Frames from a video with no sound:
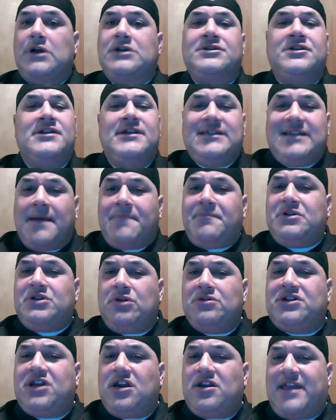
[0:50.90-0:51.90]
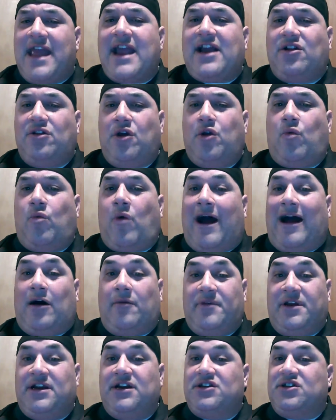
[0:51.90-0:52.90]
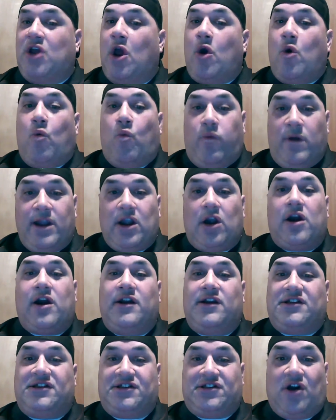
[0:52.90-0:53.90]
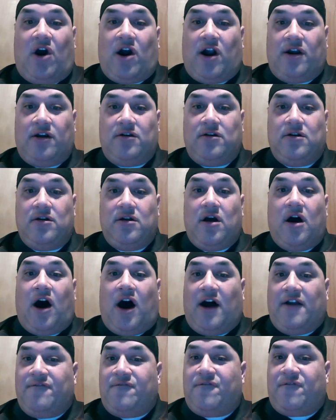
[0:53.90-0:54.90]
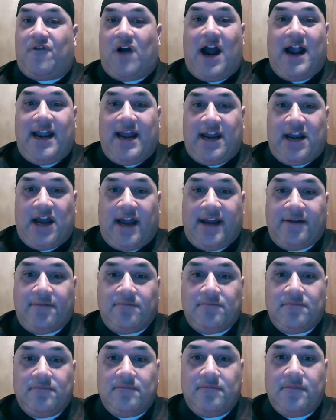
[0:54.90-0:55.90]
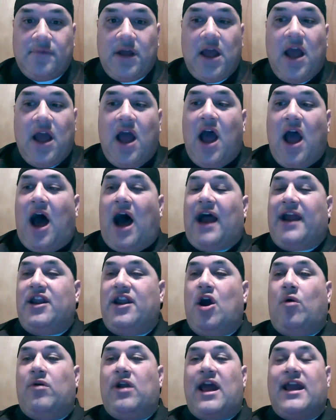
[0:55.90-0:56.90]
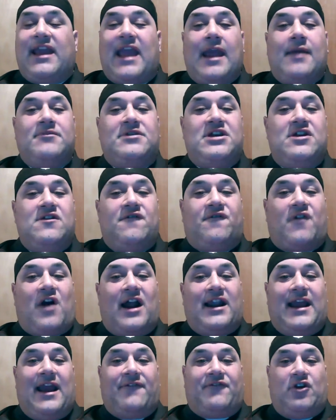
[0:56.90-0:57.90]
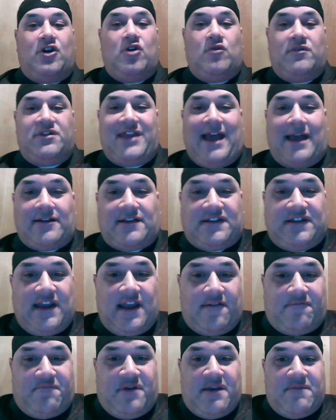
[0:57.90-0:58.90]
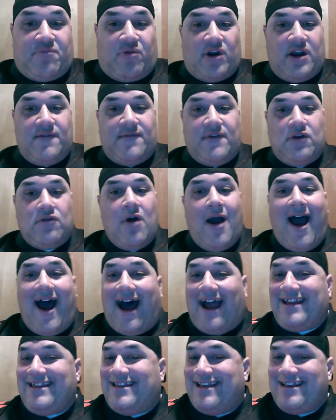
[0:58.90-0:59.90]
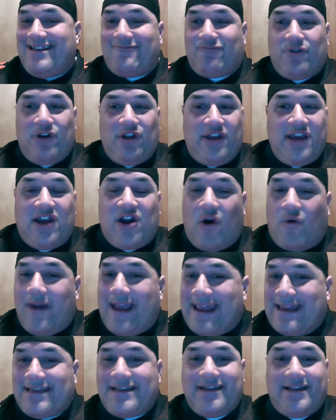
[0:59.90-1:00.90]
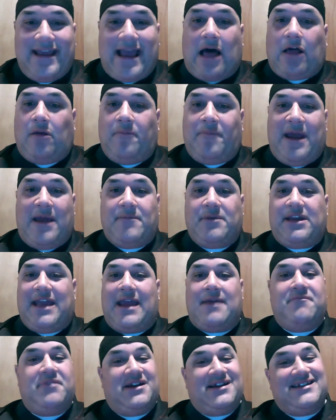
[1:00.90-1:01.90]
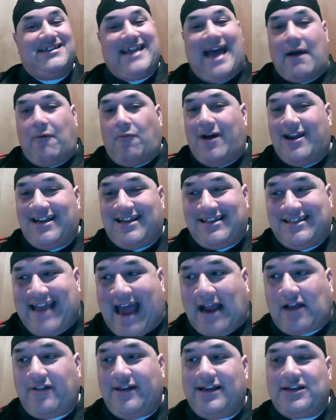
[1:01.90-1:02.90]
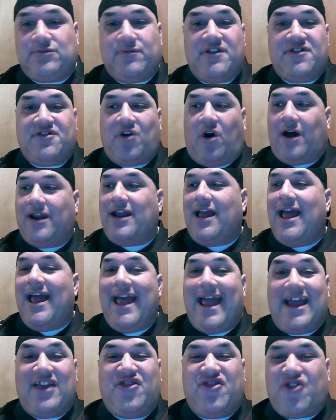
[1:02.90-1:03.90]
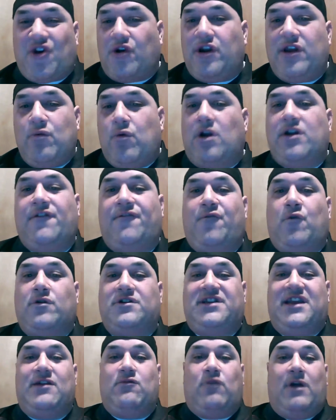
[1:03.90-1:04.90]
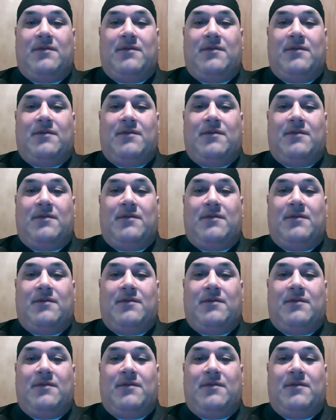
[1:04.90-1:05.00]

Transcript: So this episode's going to take a little while because we are going to start on Friday night. I know when I came to you Friday afternoon with that CFP preview, I didn't really go into the Alabama game because that went exactly as we thought. A 31-14